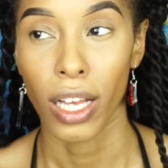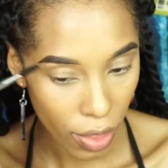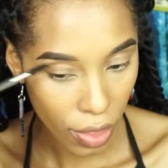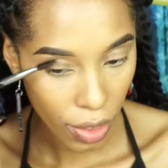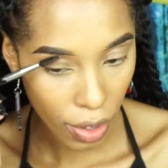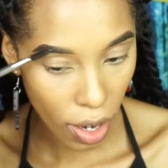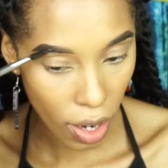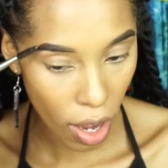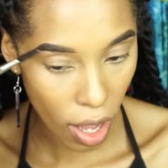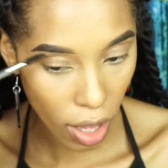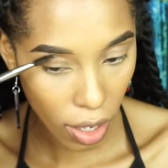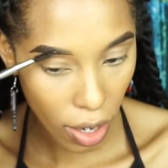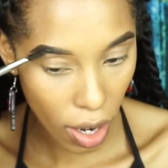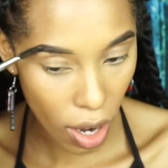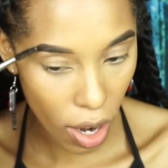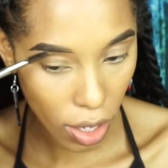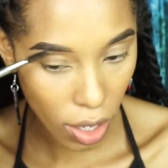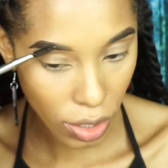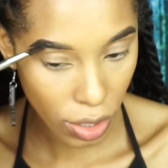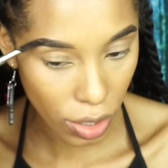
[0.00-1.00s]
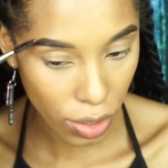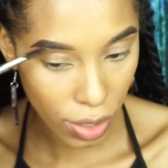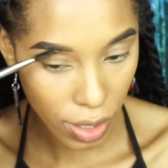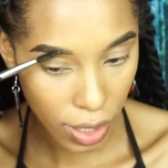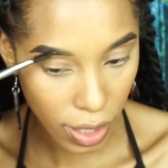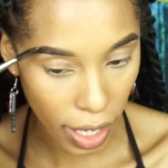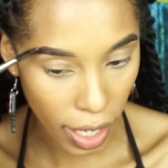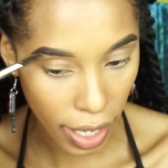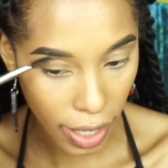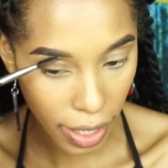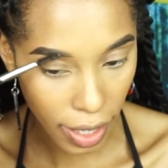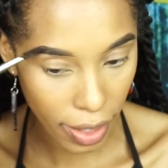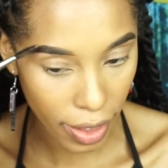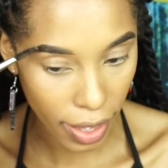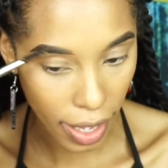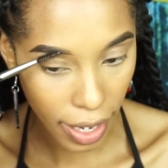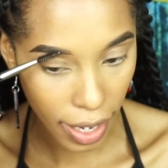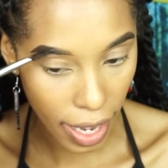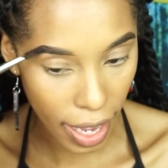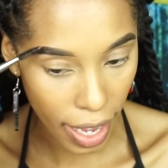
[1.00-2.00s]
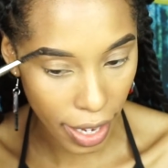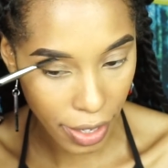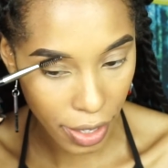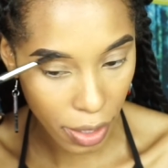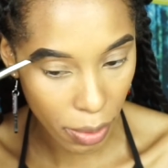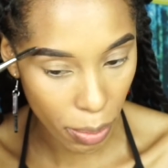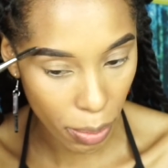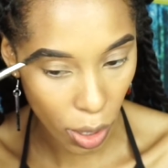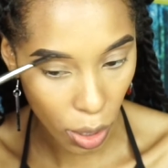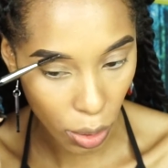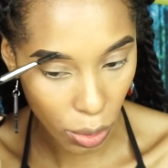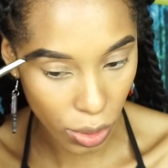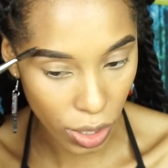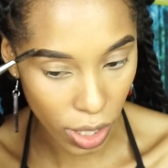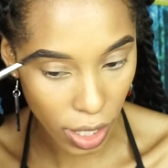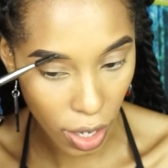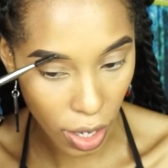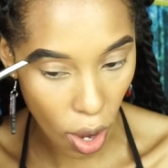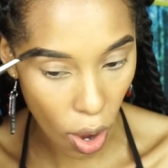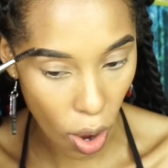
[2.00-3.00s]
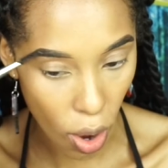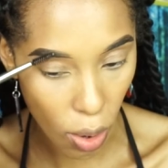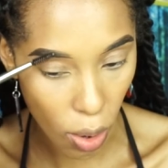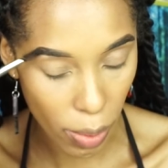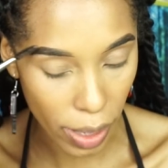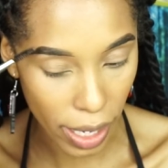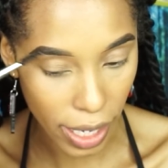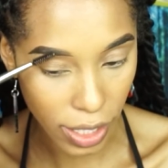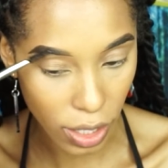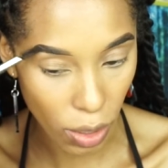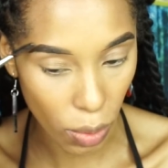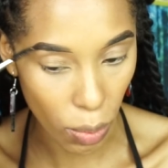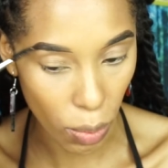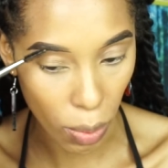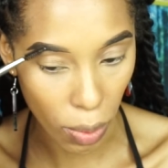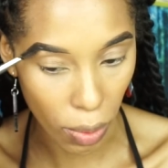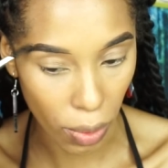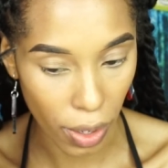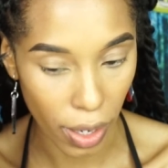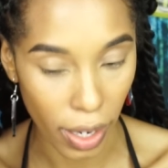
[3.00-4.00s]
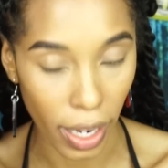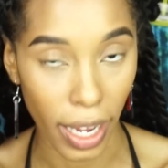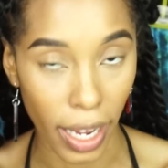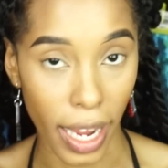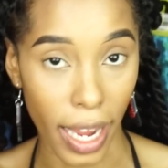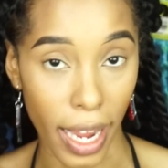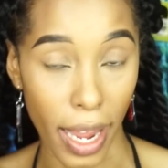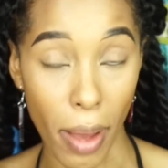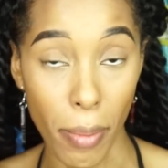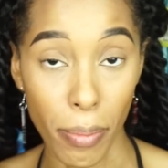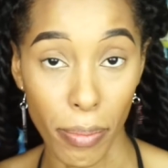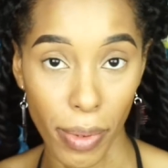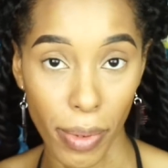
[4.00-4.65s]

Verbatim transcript: The caller also said that Edna Posey always wore a